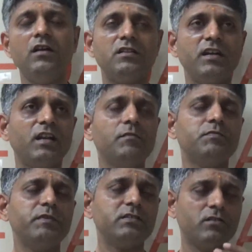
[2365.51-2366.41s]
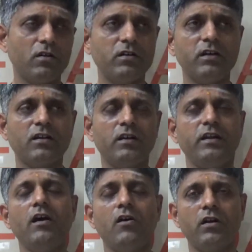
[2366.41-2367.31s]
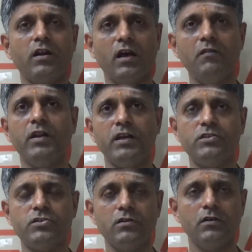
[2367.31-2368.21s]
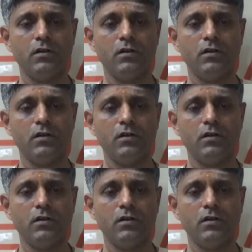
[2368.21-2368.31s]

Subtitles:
3 times means not literally, on an average,